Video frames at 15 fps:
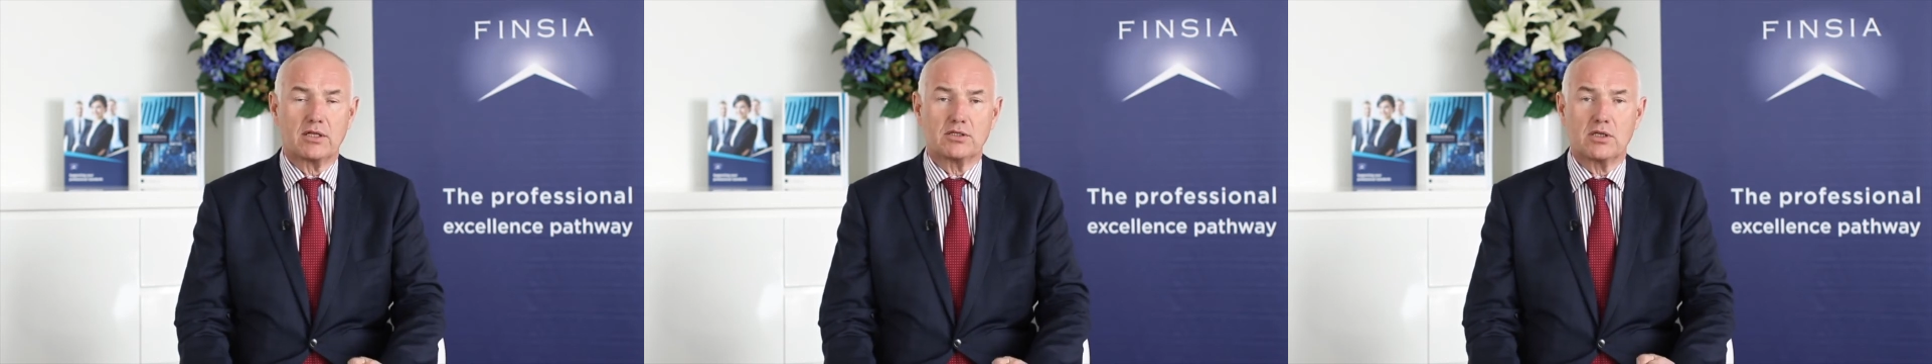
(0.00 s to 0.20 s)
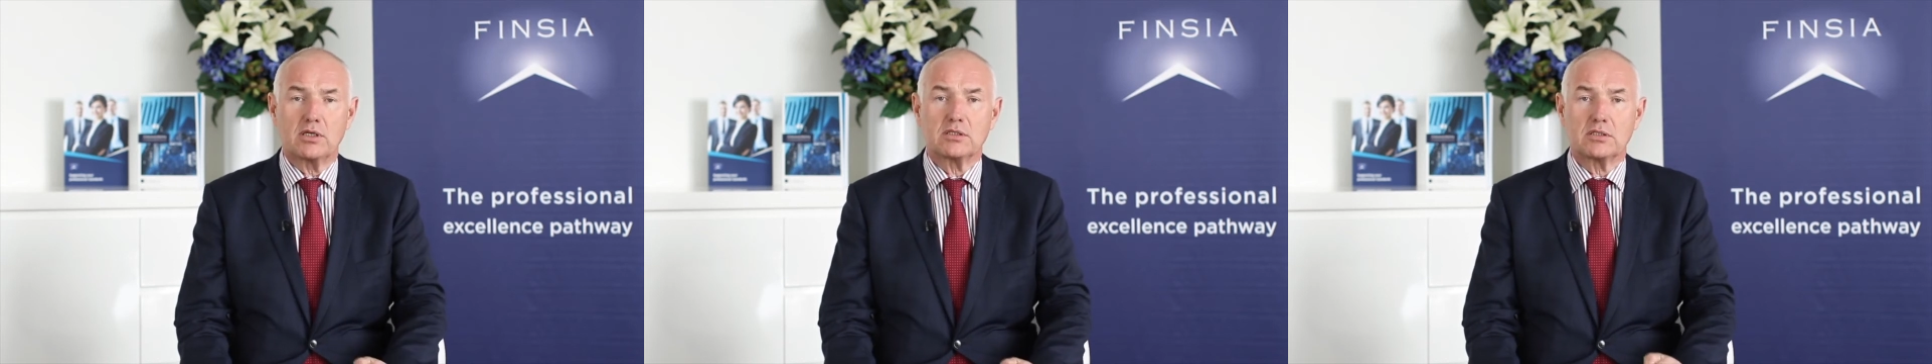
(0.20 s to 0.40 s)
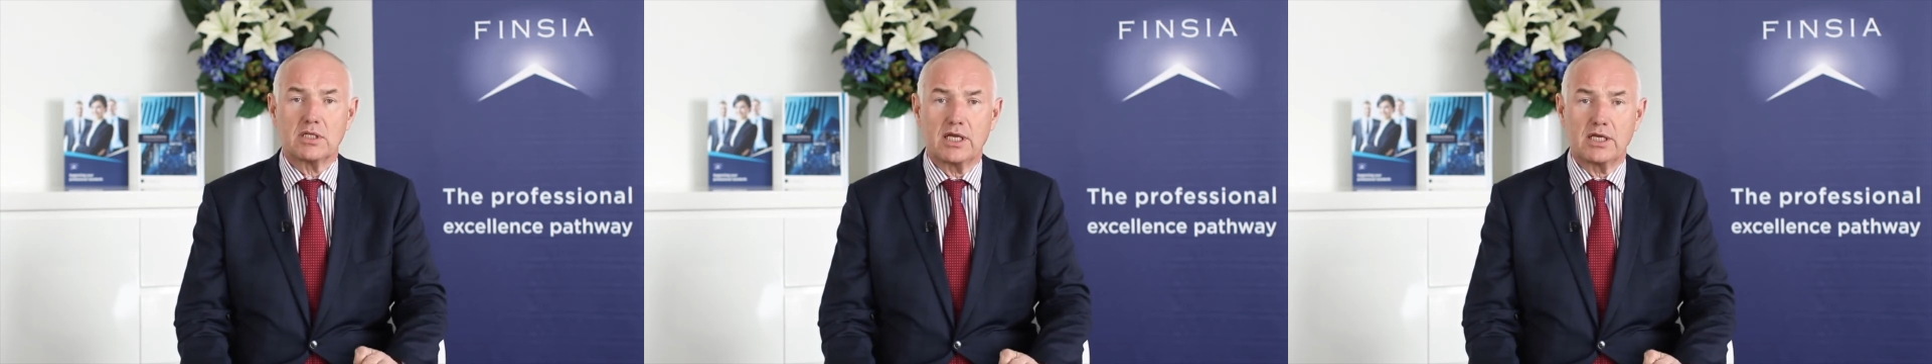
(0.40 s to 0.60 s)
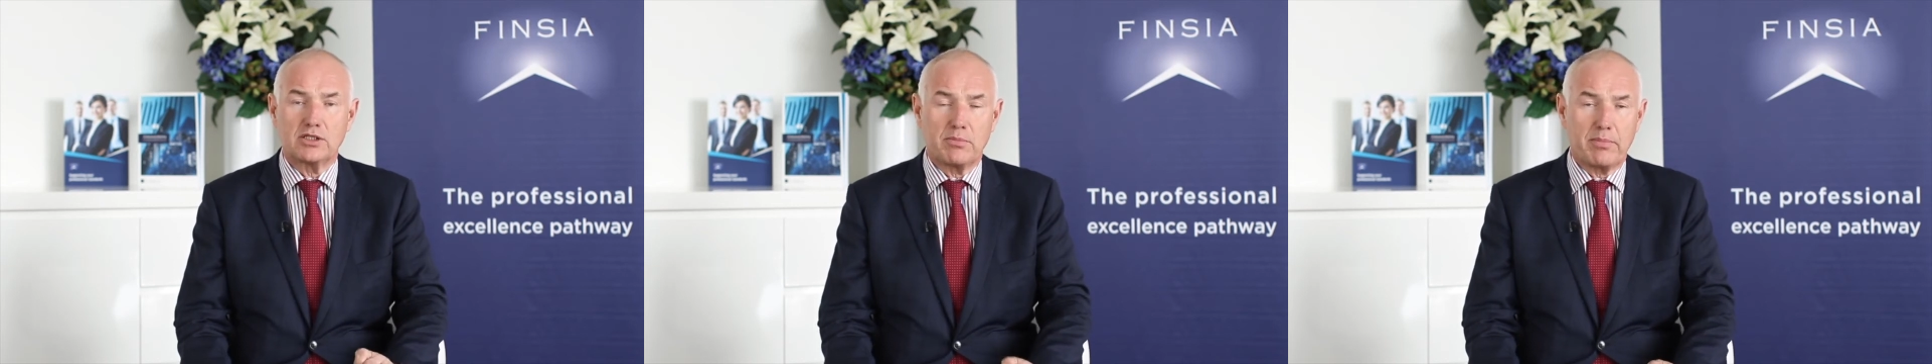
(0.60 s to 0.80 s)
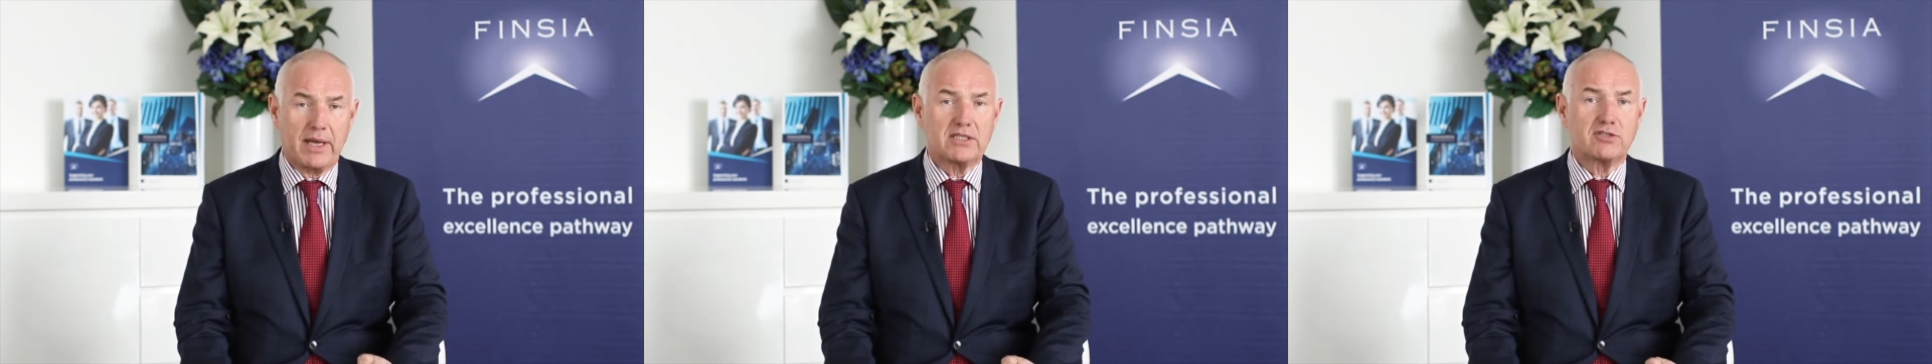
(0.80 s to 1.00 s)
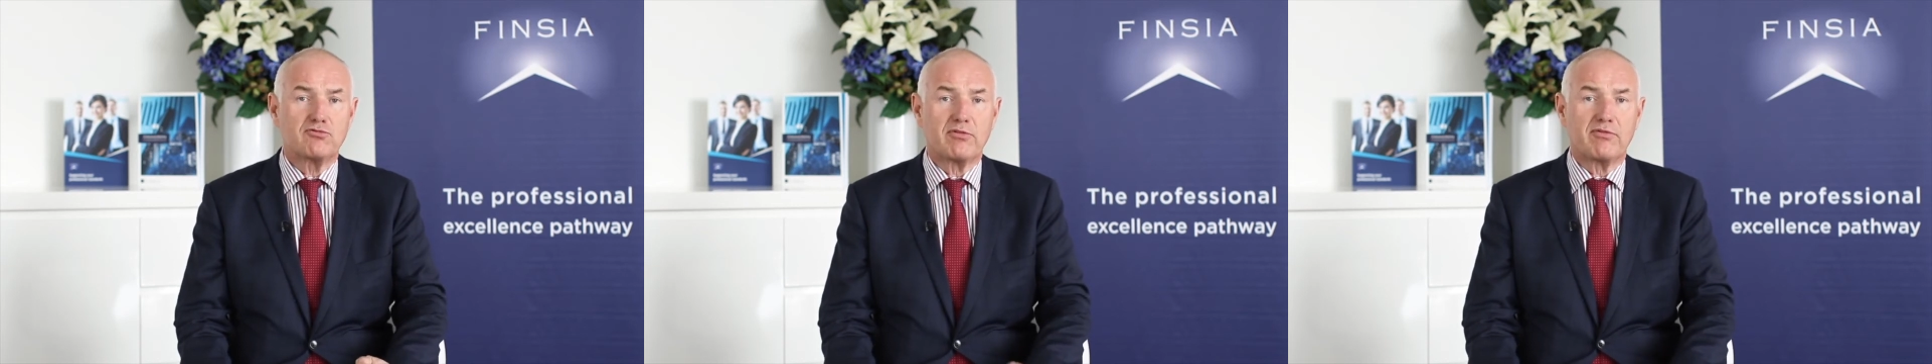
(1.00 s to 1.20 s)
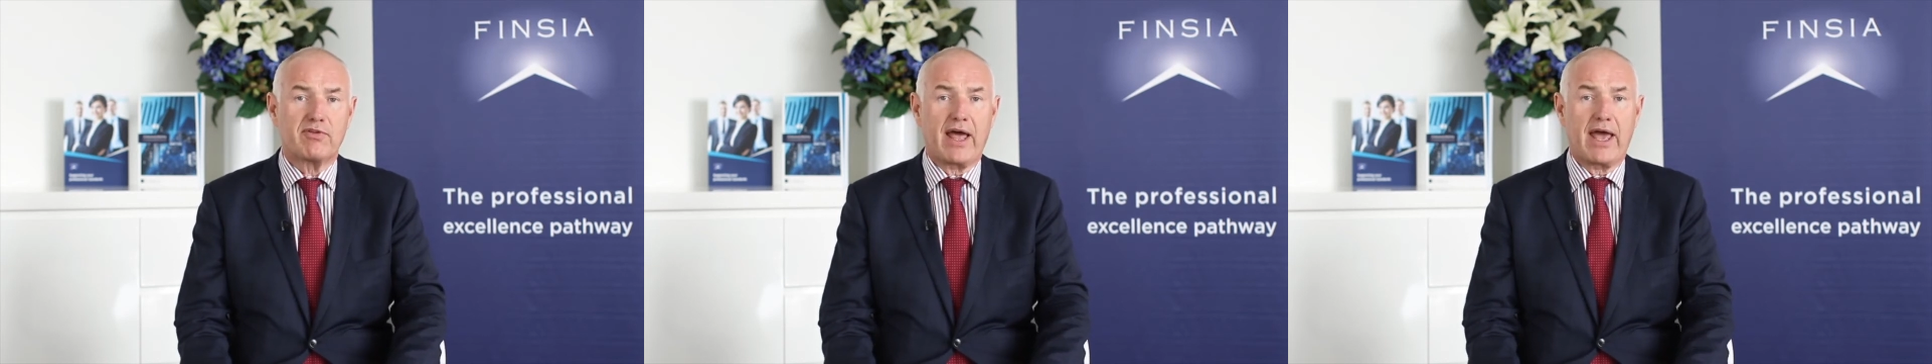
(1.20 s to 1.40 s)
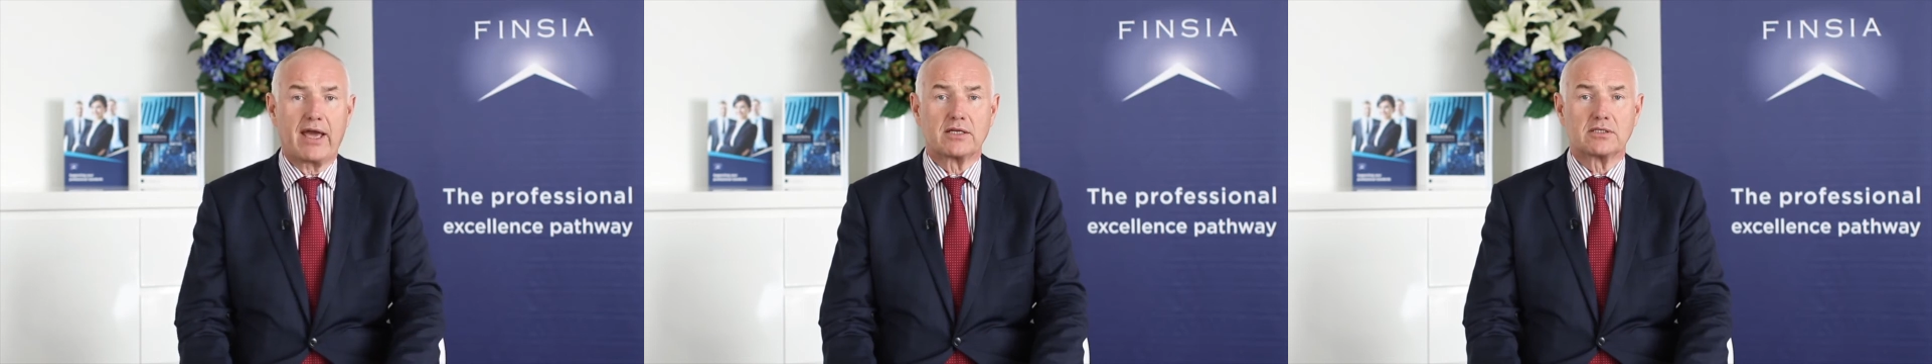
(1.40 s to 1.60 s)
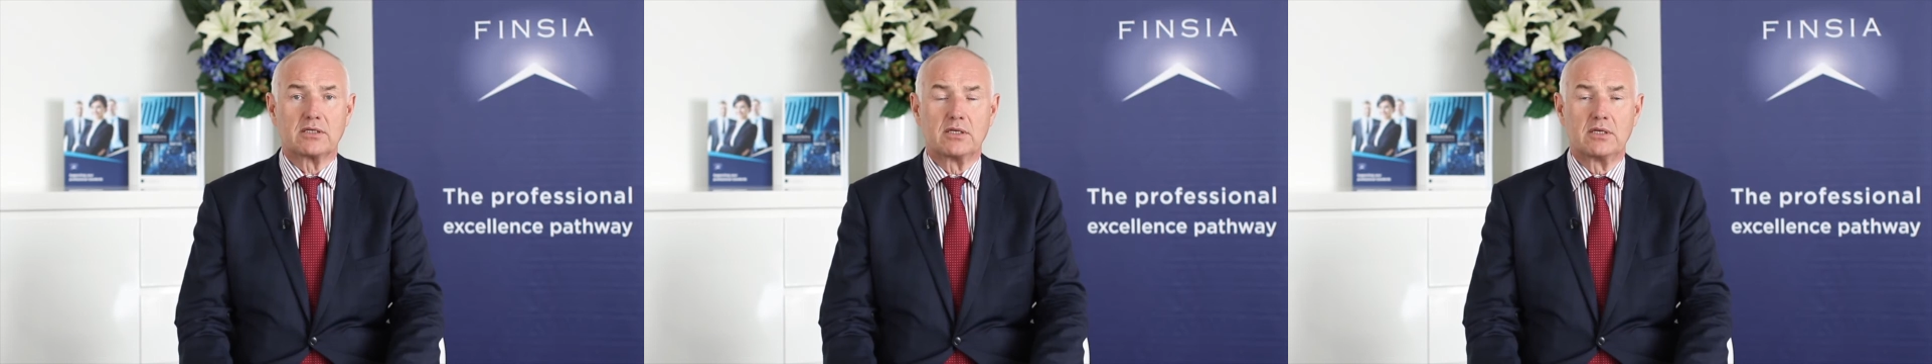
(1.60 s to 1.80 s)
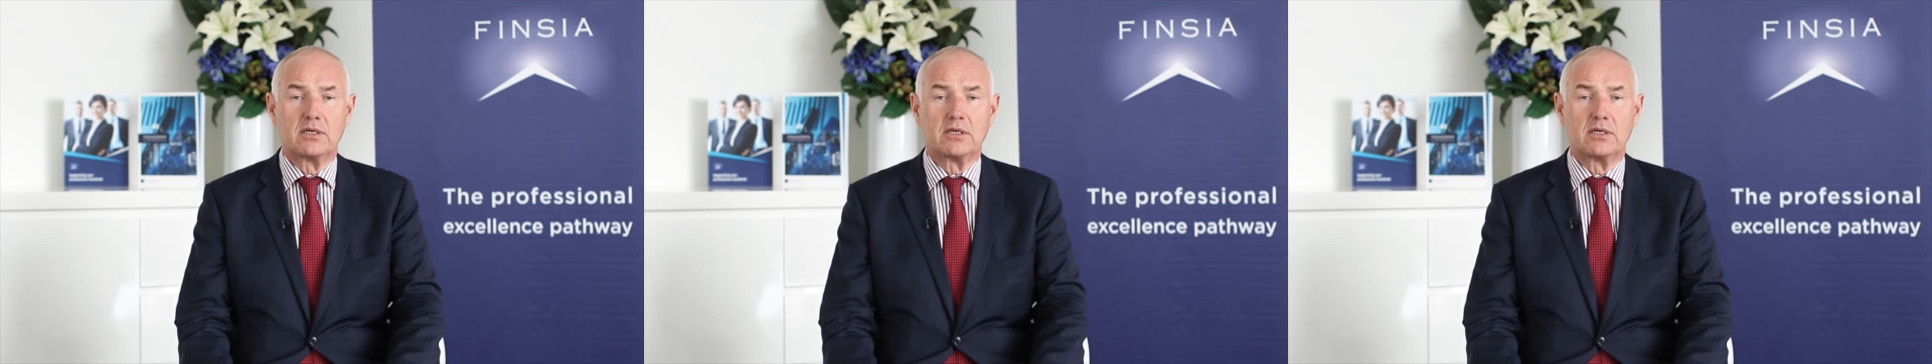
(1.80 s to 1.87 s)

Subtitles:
it does need to better reflect